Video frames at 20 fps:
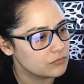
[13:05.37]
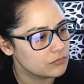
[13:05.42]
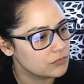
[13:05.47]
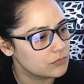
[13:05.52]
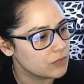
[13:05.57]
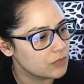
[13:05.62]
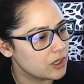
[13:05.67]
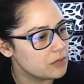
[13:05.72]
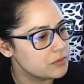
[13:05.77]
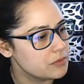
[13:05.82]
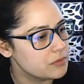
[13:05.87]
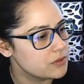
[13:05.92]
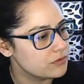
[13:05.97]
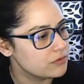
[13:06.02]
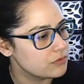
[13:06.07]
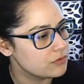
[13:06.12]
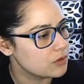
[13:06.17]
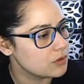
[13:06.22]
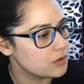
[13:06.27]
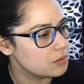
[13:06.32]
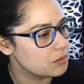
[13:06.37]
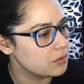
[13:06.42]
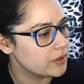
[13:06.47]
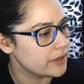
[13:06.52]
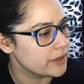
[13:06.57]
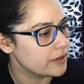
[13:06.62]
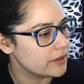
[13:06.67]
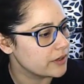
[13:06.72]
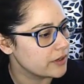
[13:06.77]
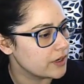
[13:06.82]
Up to 4
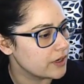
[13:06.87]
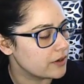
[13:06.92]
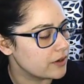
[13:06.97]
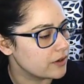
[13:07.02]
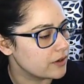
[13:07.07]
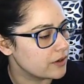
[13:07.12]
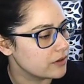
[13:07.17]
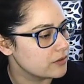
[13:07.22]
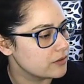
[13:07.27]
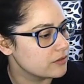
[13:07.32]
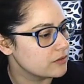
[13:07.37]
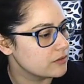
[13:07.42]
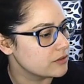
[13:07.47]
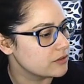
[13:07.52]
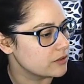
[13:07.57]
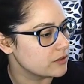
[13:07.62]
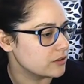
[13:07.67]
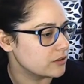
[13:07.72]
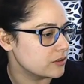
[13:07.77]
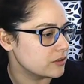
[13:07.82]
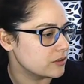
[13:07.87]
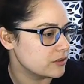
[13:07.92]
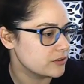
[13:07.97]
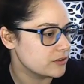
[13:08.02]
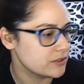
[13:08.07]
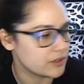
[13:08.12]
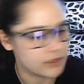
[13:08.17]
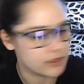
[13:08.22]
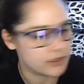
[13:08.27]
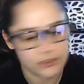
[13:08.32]
player
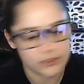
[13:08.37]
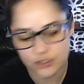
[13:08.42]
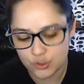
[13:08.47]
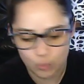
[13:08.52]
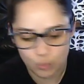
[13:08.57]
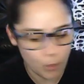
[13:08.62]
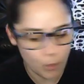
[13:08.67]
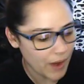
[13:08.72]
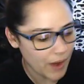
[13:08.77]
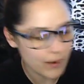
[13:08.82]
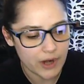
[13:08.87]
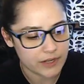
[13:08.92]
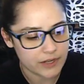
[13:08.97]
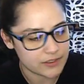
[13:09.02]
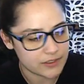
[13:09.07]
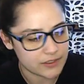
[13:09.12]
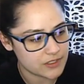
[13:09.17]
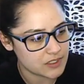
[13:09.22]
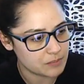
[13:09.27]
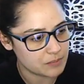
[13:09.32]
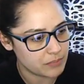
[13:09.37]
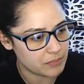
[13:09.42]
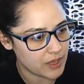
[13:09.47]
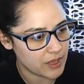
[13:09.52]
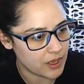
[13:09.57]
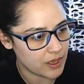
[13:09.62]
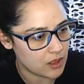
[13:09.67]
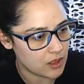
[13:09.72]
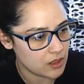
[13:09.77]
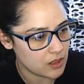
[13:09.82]
characters. I swear I can
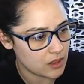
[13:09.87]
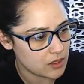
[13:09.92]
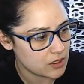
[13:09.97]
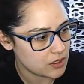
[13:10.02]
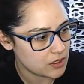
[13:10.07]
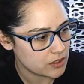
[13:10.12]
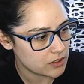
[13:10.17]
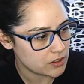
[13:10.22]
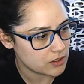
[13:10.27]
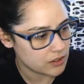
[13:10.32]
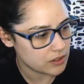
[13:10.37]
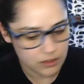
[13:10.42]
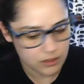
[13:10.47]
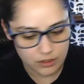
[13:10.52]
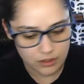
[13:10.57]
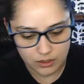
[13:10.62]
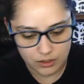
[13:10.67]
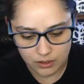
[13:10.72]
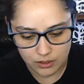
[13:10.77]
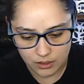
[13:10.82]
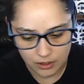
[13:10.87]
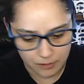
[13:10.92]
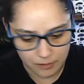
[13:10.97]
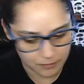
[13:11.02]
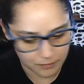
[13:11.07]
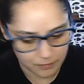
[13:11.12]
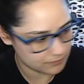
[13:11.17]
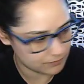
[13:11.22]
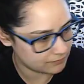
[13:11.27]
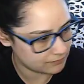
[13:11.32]
spell.
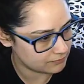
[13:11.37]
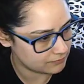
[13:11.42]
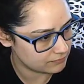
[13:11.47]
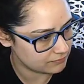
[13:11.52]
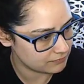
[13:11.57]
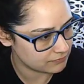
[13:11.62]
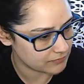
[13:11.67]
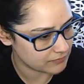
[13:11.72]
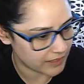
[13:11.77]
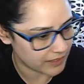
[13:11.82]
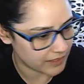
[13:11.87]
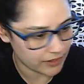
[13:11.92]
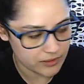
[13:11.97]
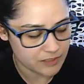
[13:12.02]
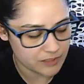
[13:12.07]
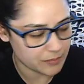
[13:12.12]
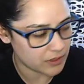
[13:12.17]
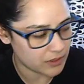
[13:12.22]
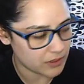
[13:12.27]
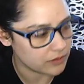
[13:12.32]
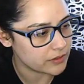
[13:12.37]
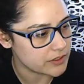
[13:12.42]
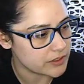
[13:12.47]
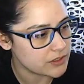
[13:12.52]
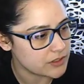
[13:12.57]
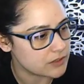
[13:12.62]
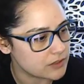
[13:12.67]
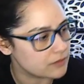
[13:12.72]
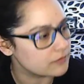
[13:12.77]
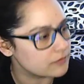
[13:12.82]
Add to my
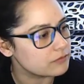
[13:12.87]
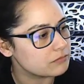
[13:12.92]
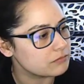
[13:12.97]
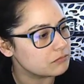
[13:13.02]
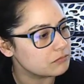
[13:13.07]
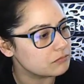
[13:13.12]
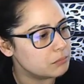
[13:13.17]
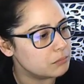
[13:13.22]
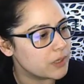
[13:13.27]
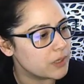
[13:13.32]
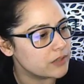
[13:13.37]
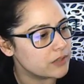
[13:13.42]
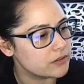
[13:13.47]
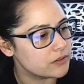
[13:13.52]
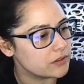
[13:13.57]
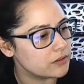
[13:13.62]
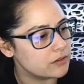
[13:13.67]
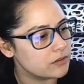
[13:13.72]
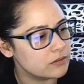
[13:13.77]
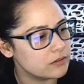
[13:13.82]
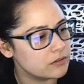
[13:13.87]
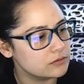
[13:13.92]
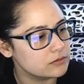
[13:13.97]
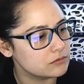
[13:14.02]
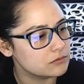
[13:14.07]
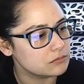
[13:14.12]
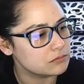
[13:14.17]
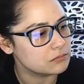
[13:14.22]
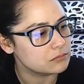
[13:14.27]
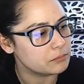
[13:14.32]
list of mental
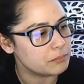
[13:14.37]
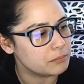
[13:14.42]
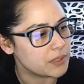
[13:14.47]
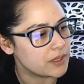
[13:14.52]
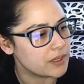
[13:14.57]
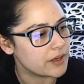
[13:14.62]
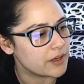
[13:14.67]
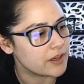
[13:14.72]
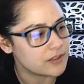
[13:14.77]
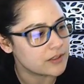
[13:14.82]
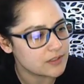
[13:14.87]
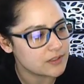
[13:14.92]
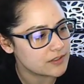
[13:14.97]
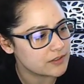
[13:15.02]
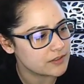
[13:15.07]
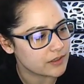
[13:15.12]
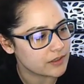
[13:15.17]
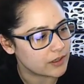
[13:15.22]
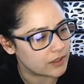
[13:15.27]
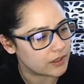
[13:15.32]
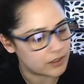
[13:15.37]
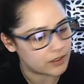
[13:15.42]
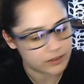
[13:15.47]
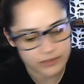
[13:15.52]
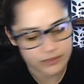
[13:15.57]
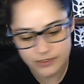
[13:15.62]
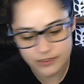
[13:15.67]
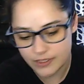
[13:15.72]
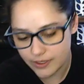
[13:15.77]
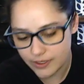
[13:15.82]
BS,
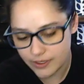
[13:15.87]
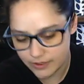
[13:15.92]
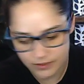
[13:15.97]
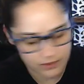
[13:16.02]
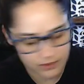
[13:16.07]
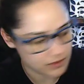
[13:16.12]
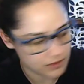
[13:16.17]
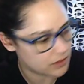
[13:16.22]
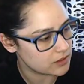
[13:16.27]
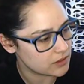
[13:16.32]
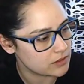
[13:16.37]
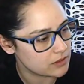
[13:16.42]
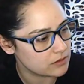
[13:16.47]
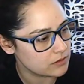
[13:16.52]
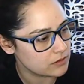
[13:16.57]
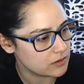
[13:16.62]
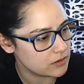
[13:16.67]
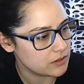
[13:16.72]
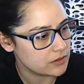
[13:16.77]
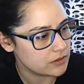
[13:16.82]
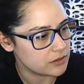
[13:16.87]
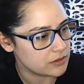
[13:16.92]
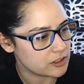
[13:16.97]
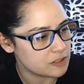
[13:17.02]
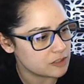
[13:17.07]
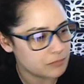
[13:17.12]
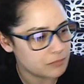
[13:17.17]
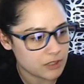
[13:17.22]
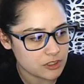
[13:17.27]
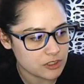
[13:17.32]
dyslexia,
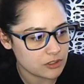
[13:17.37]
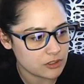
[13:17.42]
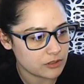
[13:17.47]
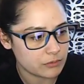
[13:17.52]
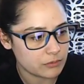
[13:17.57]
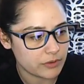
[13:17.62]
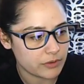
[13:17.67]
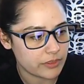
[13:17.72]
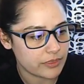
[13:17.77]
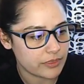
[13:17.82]
especially with